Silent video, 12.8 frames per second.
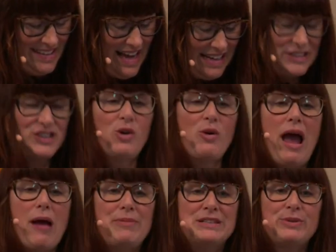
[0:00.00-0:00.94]
And it so
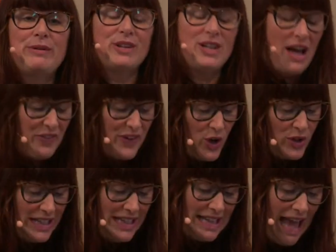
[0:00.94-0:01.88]
happens we were not the
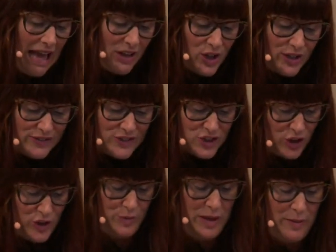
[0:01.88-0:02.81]
only gaggle of
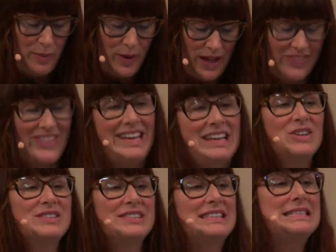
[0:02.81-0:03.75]
church people at the
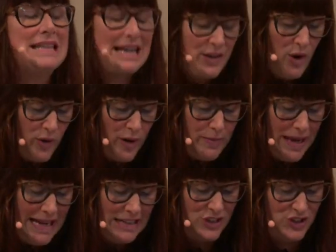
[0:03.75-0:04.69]
Hilton Daytona
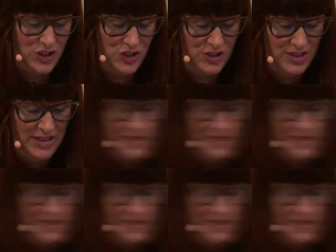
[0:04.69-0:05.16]
Beach.